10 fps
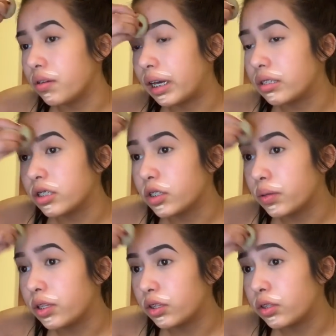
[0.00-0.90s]
You guys are
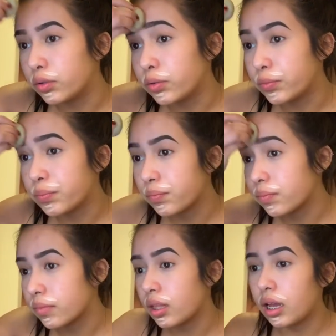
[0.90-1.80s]
going through
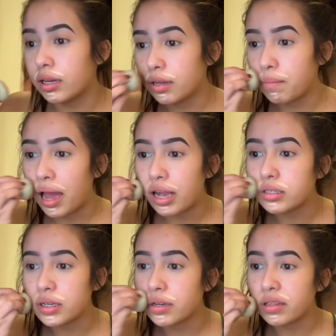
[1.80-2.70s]
a good
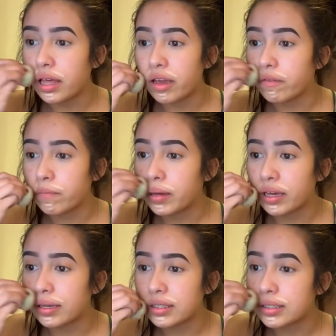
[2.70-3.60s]
patch in your life,
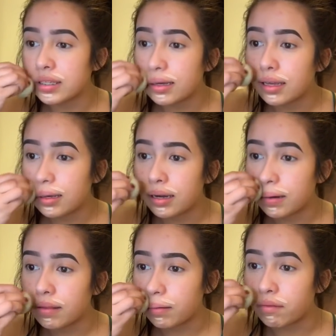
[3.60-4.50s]
because, you
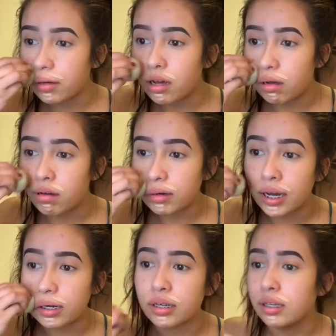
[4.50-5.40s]
know, like, we all
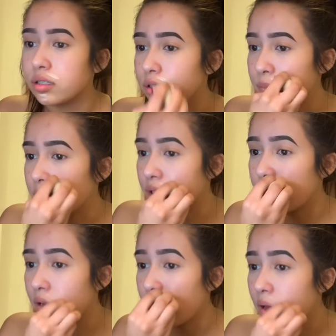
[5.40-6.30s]
kind of need some good
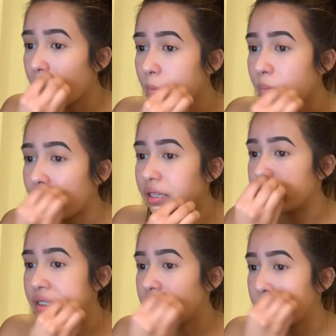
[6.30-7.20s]

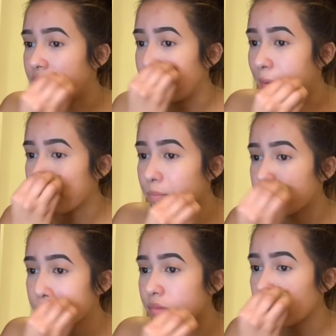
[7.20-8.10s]
positivity
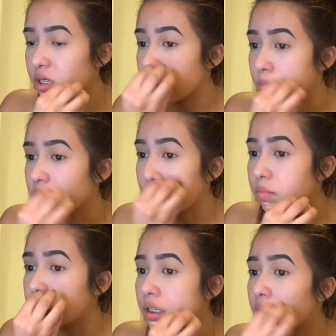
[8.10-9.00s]

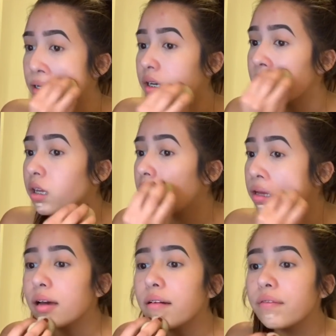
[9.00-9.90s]
sometimes, and
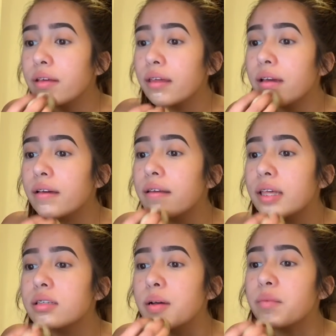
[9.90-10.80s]
I feel like
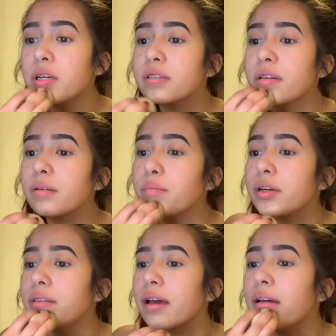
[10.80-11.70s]
this summer is gonna
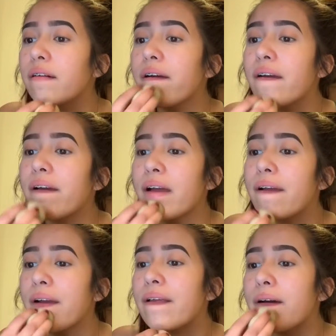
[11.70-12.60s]
bring that,
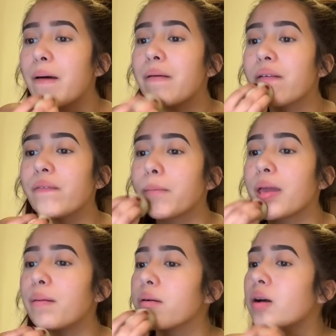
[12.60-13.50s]
not only for
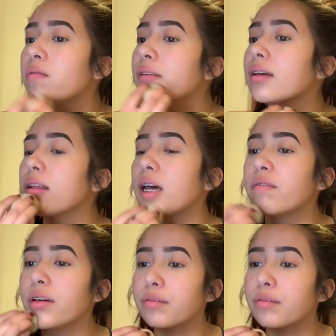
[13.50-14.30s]
me but hopefully a lot of other